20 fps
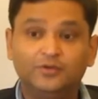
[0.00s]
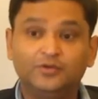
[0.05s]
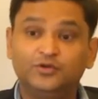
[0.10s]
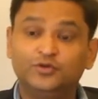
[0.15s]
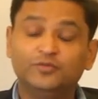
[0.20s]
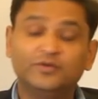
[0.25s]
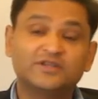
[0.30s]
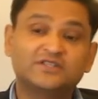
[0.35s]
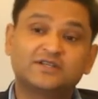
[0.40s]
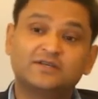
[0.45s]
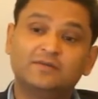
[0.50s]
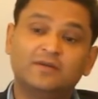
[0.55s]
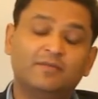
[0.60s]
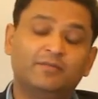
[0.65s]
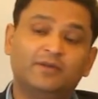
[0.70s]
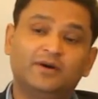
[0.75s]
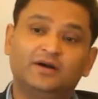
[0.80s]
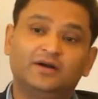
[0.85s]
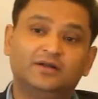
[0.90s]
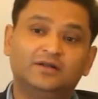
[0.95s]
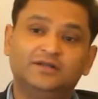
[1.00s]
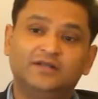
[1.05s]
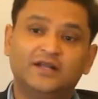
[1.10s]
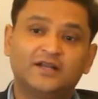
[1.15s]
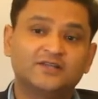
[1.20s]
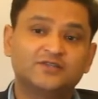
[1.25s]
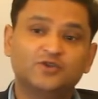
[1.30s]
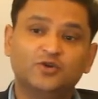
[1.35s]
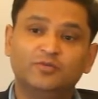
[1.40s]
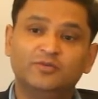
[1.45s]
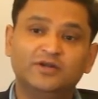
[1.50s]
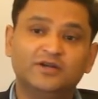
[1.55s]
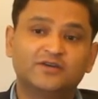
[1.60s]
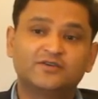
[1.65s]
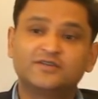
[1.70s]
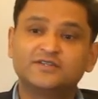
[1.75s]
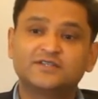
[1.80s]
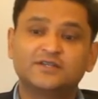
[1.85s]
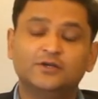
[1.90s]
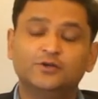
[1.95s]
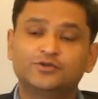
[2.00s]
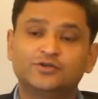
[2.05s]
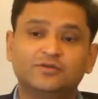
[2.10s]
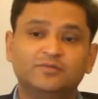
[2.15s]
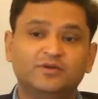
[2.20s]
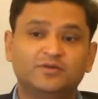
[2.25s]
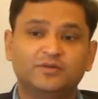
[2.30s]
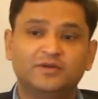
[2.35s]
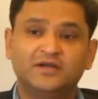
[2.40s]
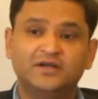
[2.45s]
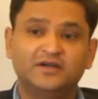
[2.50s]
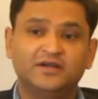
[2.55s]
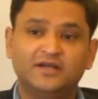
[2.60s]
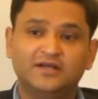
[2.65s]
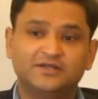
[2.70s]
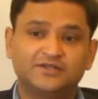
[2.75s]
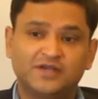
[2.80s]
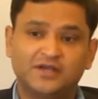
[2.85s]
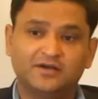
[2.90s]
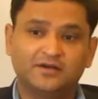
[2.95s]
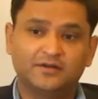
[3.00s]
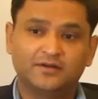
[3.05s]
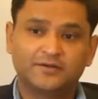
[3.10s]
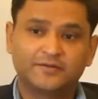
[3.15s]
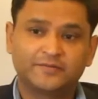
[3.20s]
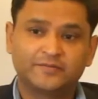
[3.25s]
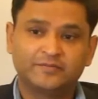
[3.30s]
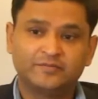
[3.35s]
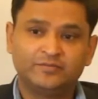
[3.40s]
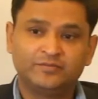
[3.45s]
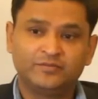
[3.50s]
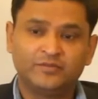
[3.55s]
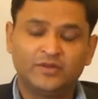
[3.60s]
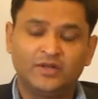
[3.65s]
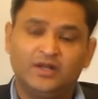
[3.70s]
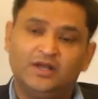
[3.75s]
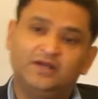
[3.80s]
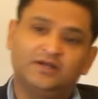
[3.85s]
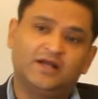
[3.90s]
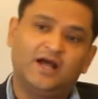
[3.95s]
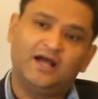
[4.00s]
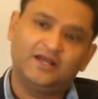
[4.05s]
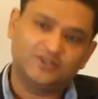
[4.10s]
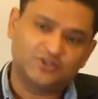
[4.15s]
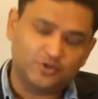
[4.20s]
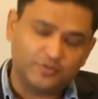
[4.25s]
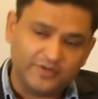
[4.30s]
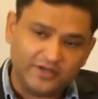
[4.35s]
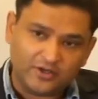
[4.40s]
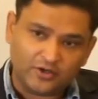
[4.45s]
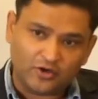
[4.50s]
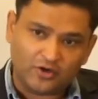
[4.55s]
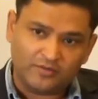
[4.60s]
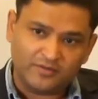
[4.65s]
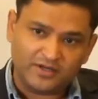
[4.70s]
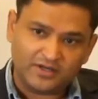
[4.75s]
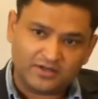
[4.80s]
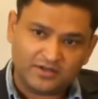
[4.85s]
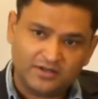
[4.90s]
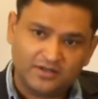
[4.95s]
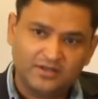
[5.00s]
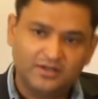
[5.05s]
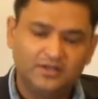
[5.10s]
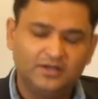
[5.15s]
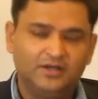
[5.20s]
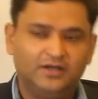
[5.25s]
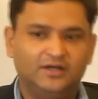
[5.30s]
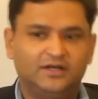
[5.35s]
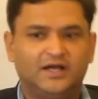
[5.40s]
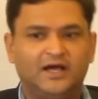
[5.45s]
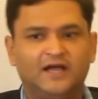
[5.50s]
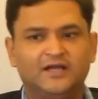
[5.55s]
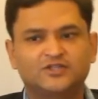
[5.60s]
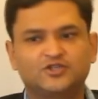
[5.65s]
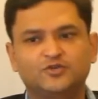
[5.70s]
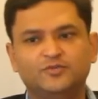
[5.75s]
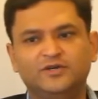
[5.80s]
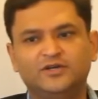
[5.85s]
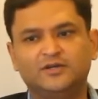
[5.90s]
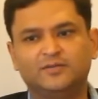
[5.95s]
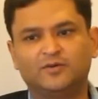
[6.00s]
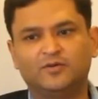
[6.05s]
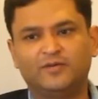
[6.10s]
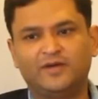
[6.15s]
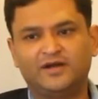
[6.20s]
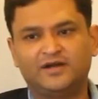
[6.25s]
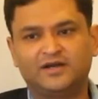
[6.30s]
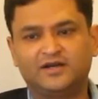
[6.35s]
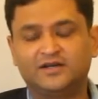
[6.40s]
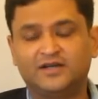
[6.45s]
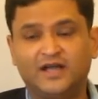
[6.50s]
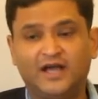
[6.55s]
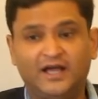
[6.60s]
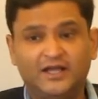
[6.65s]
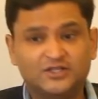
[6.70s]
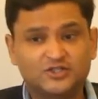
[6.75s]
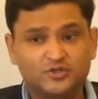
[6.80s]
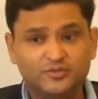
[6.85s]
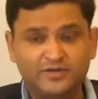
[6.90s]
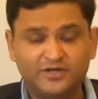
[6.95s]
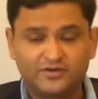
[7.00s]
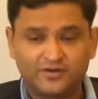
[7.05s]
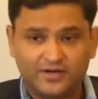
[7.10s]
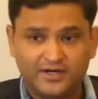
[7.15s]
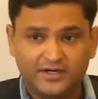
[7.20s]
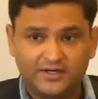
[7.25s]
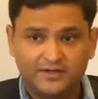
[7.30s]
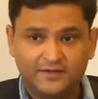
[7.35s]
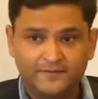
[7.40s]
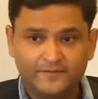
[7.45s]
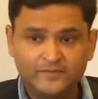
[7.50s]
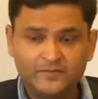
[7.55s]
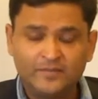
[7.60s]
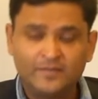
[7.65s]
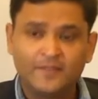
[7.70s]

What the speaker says: You must remember there is no military solution between India and China. It has to be economic, it has to be diplomatic, it has to be trade.